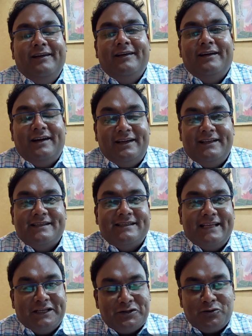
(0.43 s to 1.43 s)
Hi, this
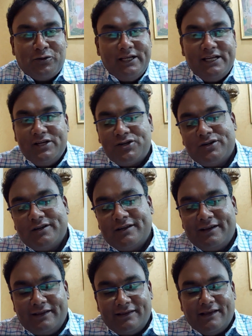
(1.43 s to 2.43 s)
is Astro Girish here,
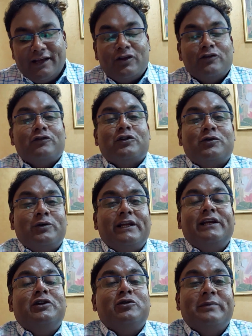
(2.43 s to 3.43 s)
and thank you for
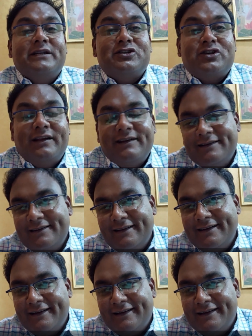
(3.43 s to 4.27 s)
tuning into my channel.